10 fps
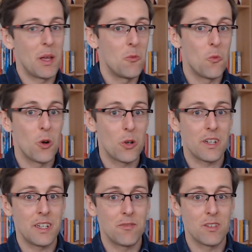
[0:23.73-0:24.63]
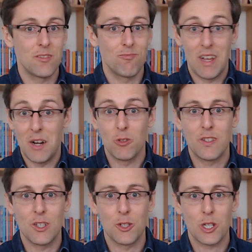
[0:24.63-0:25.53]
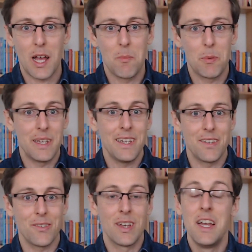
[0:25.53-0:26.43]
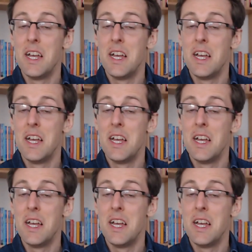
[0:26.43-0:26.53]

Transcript: and what even a research gap is?